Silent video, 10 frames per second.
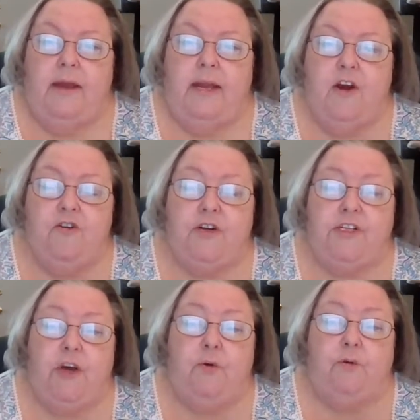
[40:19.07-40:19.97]
He heard
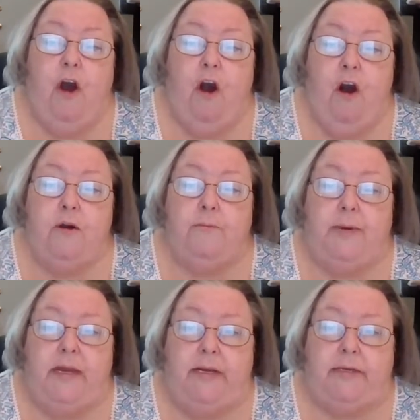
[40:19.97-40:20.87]
his own
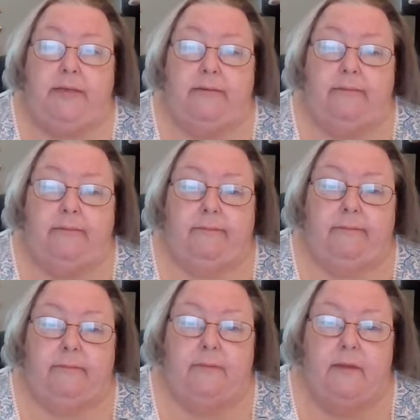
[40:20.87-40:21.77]
heartbeat.
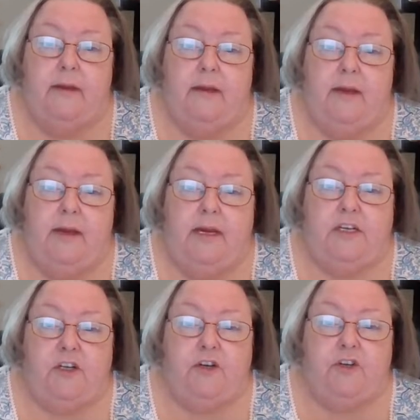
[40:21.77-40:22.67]
He
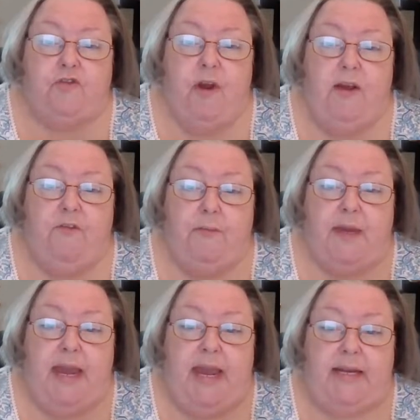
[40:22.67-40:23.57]
took a drink from the
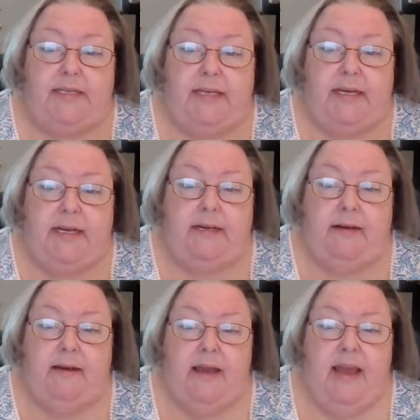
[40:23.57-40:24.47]

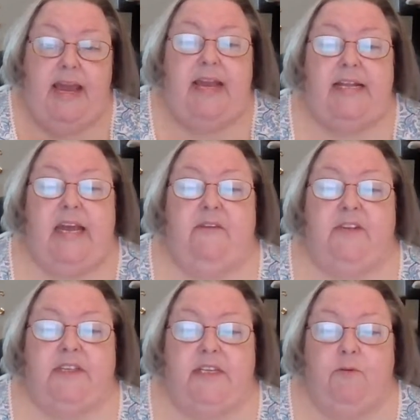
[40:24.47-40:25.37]
canteen. He had
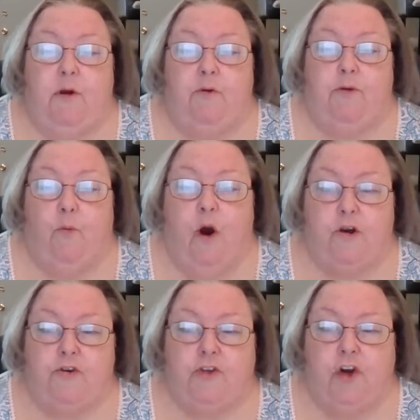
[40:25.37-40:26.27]
given Zero the
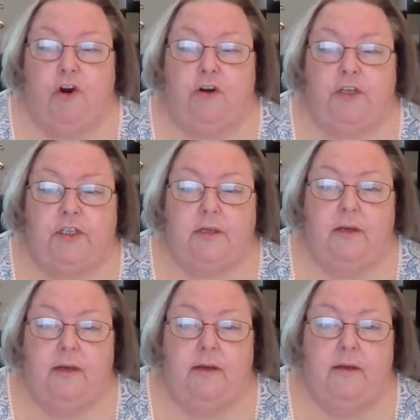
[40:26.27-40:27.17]
water jars.
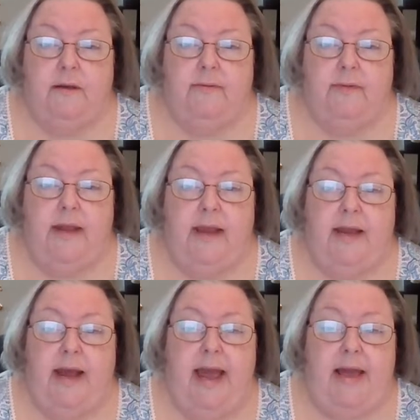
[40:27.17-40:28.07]
They
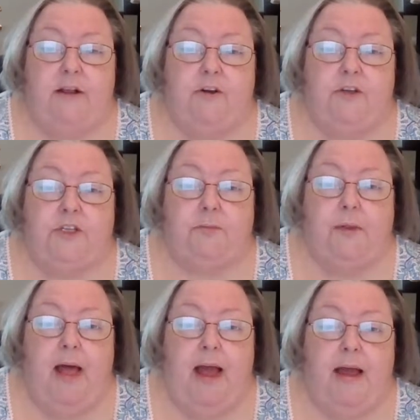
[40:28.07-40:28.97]
had had a good
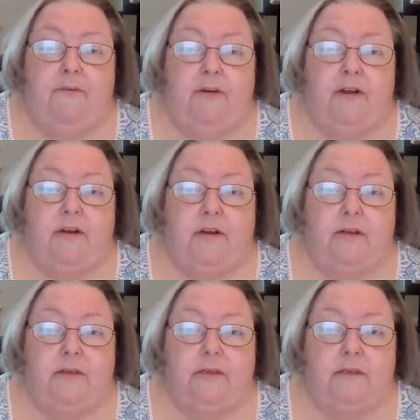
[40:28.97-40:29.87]
supply of
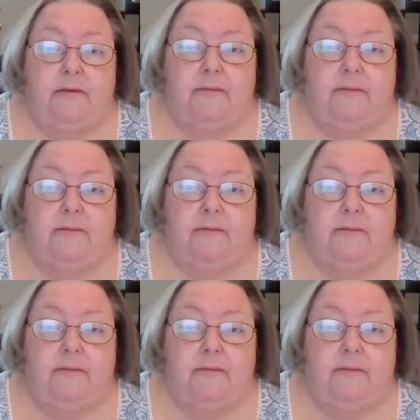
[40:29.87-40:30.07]
onions.